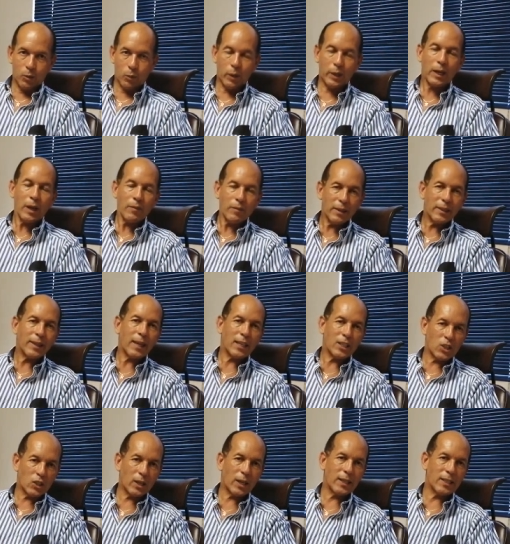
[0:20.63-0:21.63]
Uh, whatever
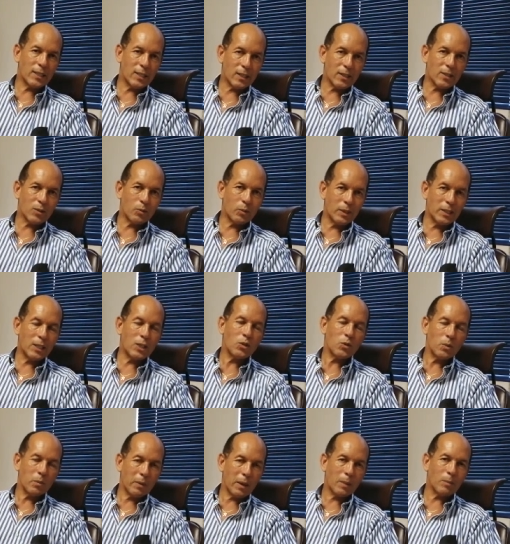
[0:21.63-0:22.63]
that change is, we
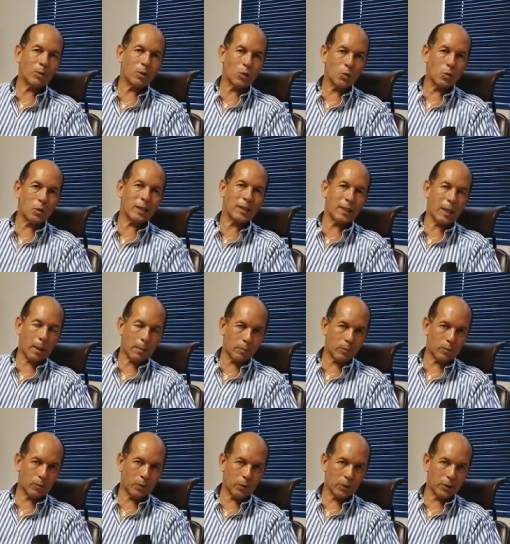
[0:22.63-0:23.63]
need to be able to
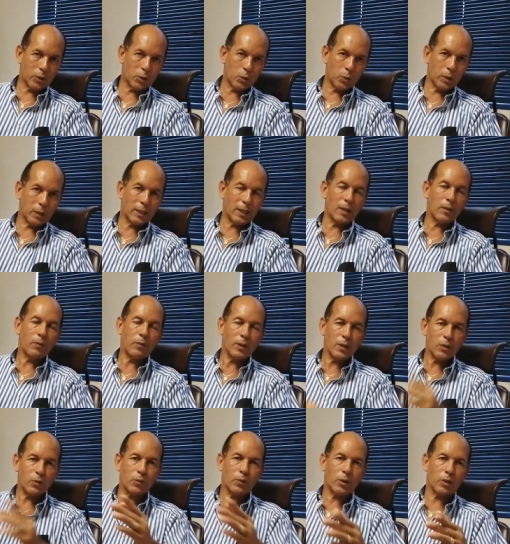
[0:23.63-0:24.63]
adapt for to it.
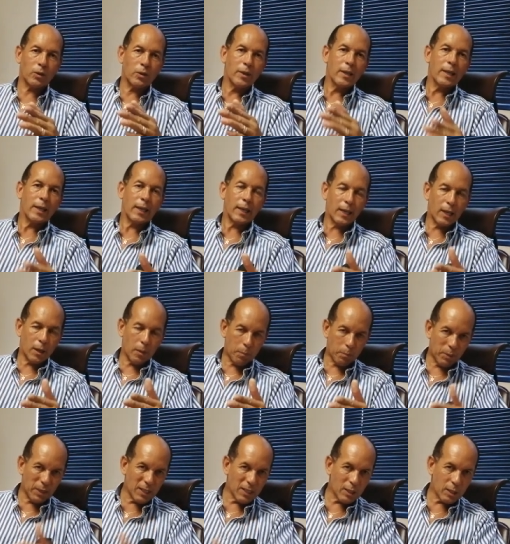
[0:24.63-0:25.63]
If it's for
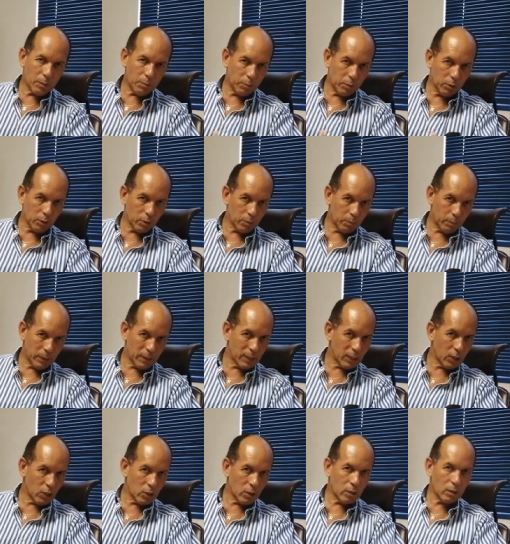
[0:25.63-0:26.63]
a principled
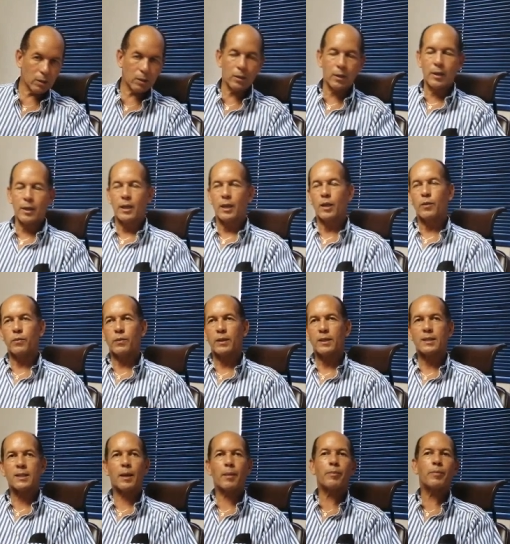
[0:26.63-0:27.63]
position, if
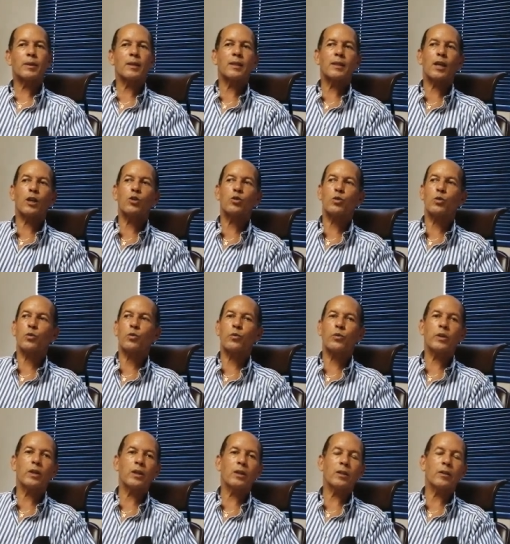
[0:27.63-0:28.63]
it's something that you
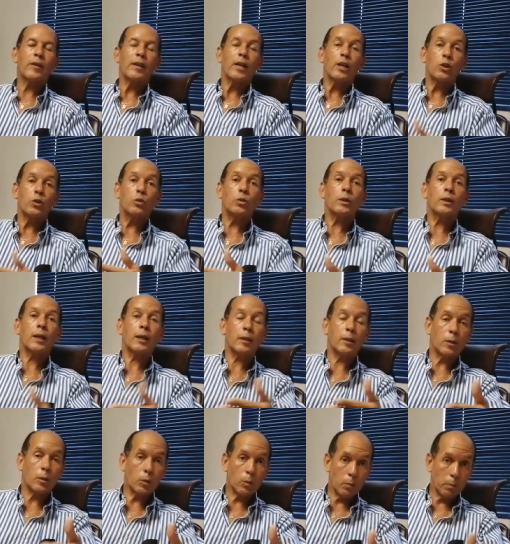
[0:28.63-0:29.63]
feel you
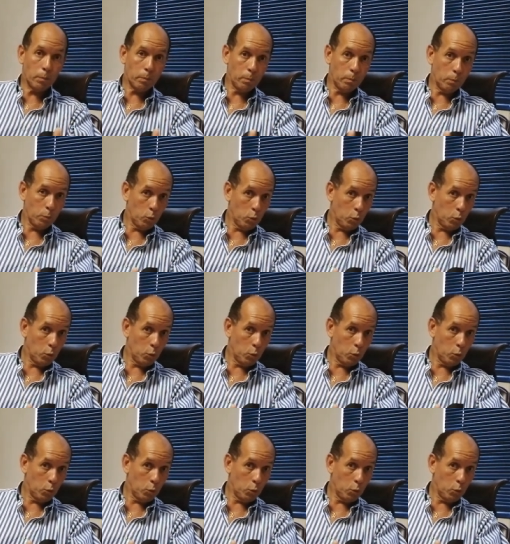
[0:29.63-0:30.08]
can